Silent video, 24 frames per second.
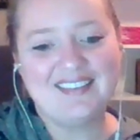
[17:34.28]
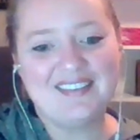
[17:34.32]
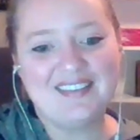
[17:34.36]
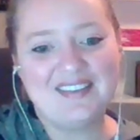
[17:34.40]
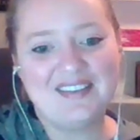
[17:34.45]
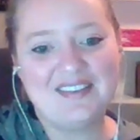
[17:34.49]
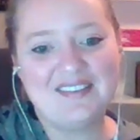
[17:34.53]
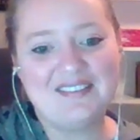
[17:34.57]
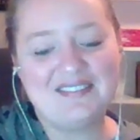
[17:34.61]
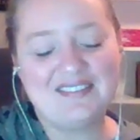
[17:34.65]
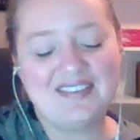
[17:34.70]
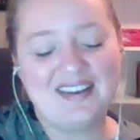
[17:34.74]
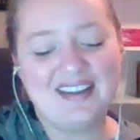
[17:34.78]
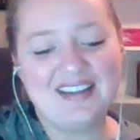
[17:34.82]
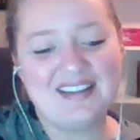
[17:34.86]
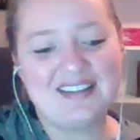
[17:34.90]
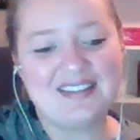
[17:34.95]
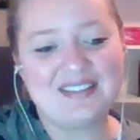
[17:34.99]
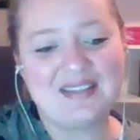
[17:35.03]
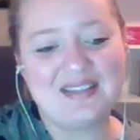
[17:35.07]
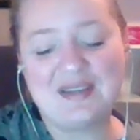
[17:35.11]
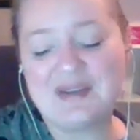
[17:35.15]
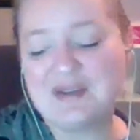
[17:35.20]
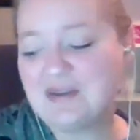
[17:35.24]
All
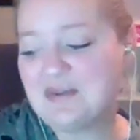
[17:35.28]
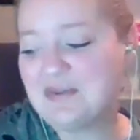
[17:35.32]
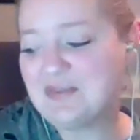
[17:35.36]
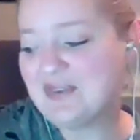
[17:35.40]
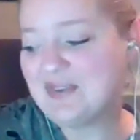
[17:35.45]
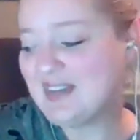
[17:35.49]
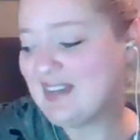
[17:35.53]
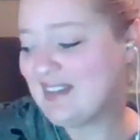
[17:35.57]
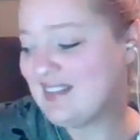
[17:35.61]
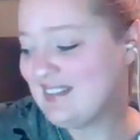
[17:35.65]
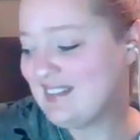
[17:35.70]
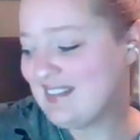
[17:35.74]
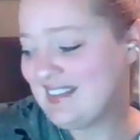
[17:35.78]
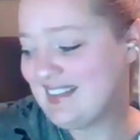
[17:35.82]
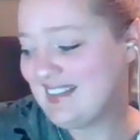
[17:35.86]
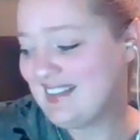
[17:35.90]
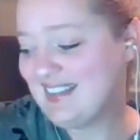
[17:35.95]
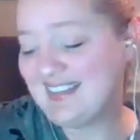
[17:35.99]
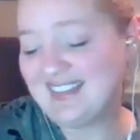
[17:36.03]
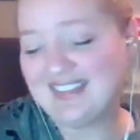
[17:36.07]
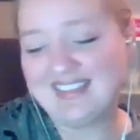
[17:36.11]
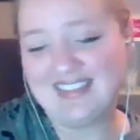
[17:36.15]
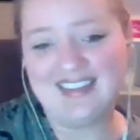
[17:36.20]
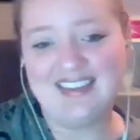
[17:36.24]
right. Well,
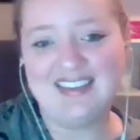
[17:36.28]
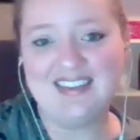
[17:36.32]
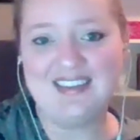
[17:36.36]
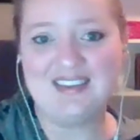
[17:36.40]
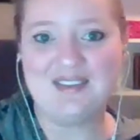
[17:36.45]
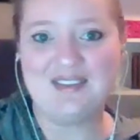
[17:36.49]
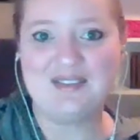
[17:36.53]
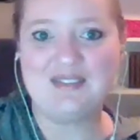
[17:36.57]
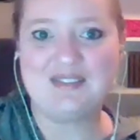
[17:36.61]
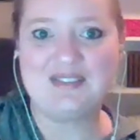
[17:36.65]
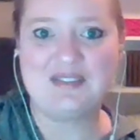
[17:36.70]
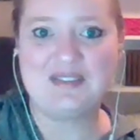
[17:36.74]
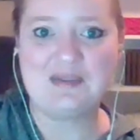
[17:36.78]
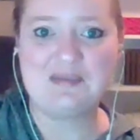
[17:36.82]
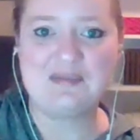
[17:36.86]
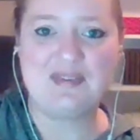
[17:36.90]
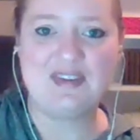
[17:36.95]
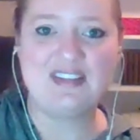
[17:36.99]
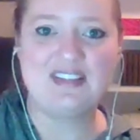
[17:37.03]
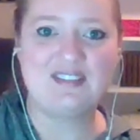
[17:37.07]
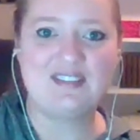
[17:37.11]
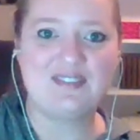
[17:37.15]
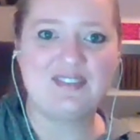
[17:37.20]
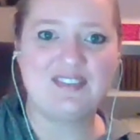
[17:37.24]
thank you so
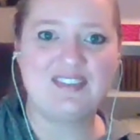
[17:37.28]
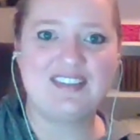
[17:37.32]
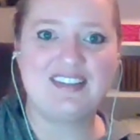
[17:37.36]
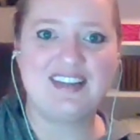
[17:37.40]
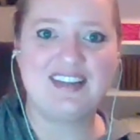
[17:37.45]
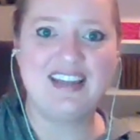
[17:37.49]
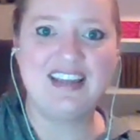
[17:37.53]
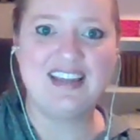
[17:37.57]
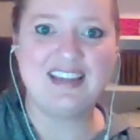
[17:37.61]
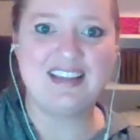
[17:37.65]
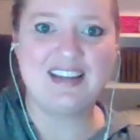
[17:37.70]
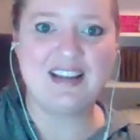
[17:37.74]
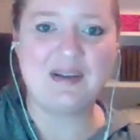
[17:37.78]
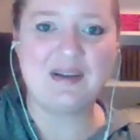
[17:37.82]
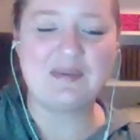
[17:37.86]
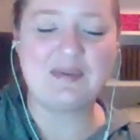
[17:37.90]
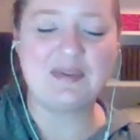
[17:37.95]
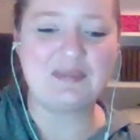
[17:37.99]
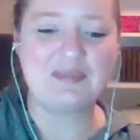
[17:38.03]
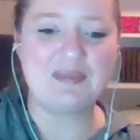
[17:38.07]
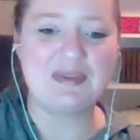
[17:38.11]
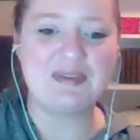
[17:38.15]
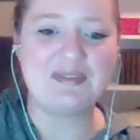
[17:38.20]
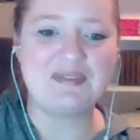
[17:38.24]
much for hanging out
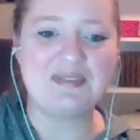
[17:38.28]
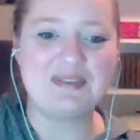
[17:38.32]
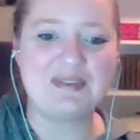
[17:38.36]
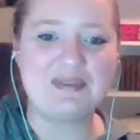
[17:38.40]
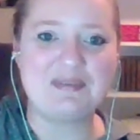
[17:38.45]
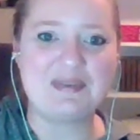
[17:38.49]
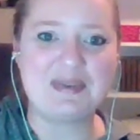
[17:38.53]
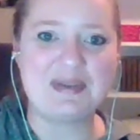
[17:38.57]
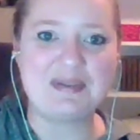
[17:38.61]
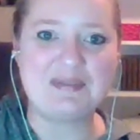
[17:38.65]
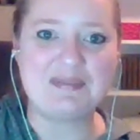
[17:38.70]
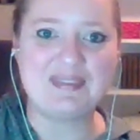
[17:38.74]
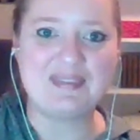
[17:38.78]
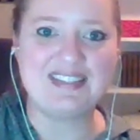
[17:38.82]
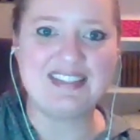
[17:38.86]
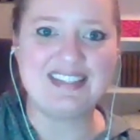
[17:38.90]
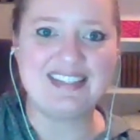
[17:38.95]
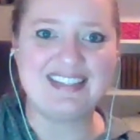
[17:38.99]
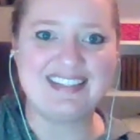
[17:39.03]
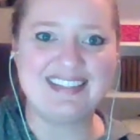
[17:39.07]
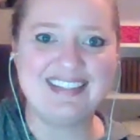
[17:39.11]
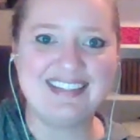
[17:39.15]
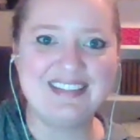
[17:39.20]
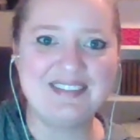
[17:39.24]
with me for a bit, my
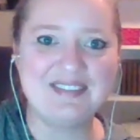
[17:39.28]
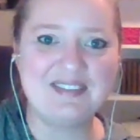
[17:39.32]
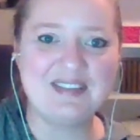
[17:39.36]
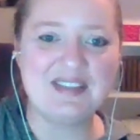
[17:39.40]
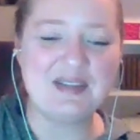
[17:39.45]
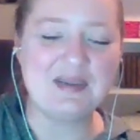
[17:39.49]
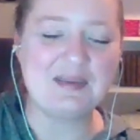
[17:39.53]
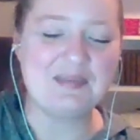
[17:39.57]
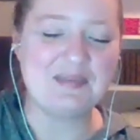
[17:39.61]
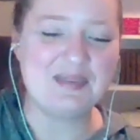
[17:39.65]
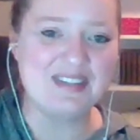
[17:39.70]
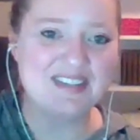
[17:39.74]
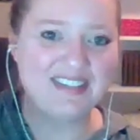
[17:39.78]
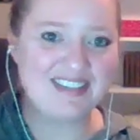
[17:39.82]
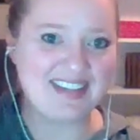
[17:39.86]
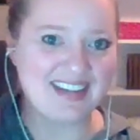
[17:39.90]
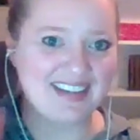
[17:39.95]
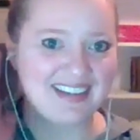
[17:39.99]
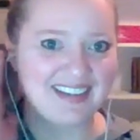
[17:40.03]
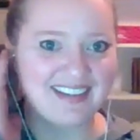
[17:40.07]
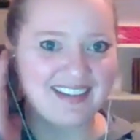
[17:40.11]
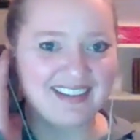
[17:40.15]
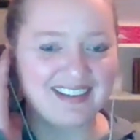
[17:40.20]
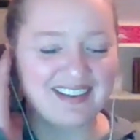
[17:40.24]
dear. Really appreciate
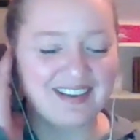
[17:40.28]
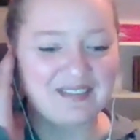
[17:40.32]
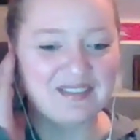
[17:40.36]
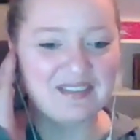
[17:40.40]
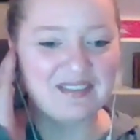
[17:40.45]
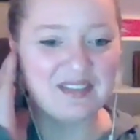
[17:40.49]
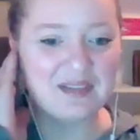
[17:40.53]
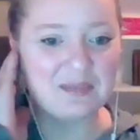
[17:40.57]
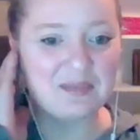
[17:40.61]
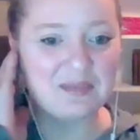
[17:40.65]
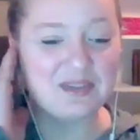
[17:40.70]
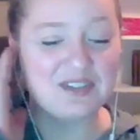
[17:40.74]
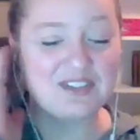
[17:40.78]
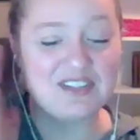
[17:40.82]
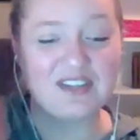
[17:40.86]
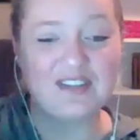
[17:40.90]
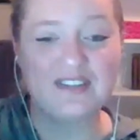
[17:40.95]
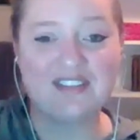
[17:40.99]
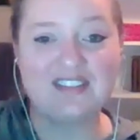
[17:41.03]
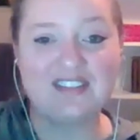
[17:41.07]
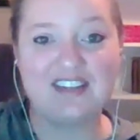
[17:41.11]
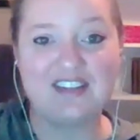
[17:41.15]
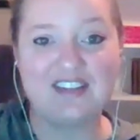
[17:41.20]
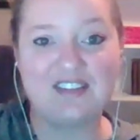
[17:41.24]
it. I really appreciate
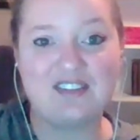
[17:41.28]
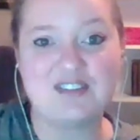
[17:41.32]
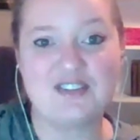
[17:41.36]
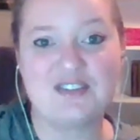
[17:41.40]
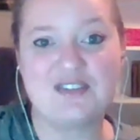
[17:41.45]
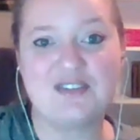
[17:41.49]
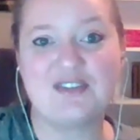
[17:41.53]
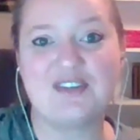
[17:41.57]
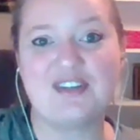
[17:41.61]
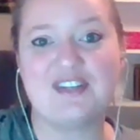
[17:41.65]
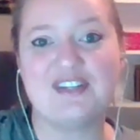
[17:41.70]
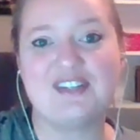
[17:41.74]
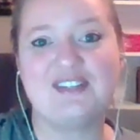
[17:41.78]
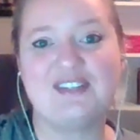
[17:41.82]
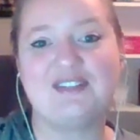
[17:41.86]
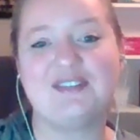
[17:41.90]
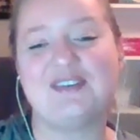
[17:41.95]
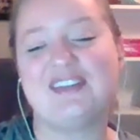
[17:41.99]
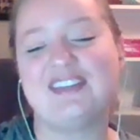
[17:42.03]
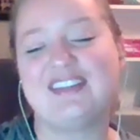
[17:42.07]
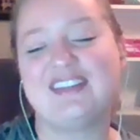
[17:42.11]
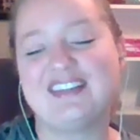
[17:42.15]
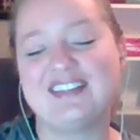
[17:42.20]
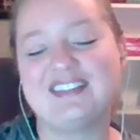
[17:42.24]
you sharing your story too.
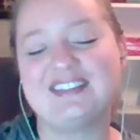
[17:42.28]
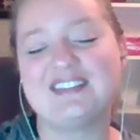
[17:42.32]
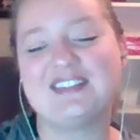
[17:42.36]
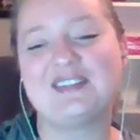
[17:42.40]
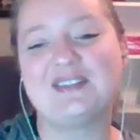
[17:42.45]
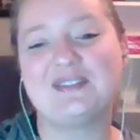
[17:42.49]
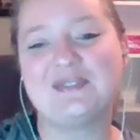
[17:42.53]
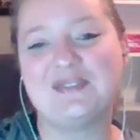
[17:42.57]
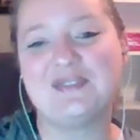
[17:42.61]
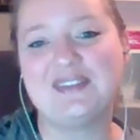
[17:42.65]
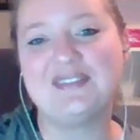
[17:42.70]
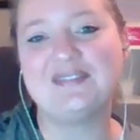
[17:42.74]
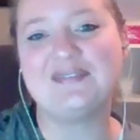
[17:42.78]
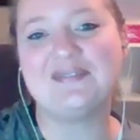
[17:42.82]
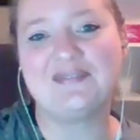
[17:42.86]
I think it's a good one.